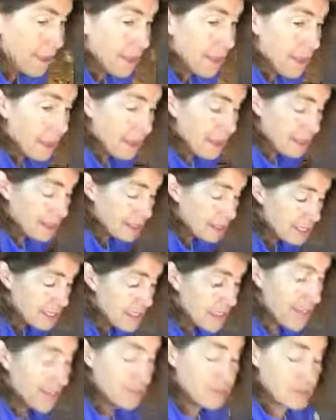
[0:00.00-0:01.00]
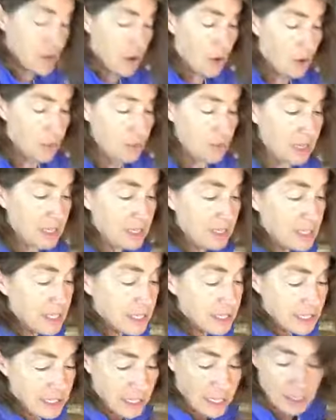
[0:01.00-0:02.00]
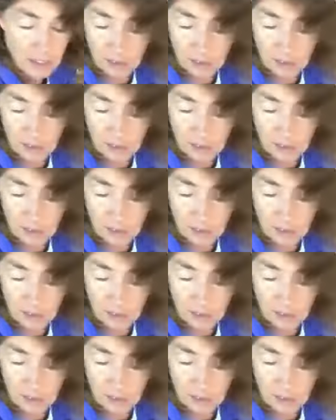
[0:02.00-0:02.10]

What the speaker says: And next, oh, I didn't tell